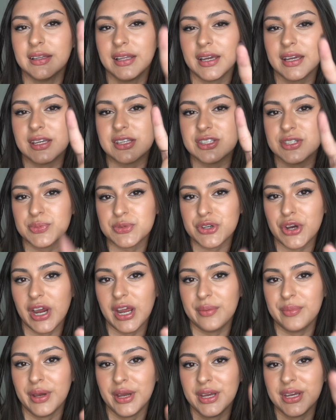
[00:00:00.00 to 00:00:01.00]
like and
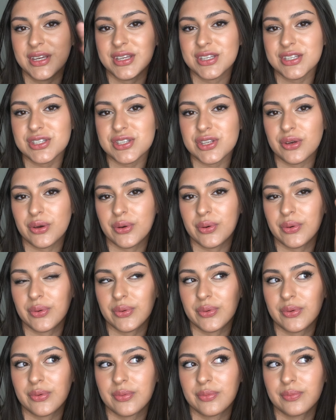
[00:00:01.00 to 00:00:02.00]
subscribe.
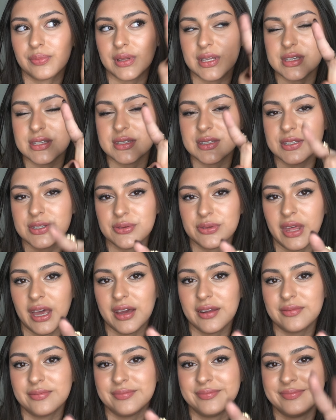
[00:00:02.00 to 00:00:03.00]
So please do
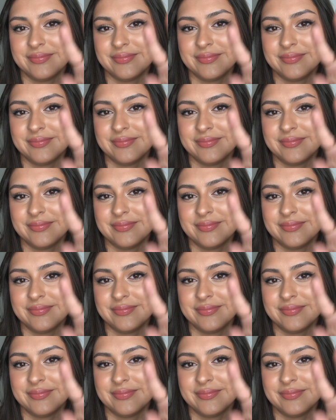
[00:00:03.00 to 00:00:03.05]
that.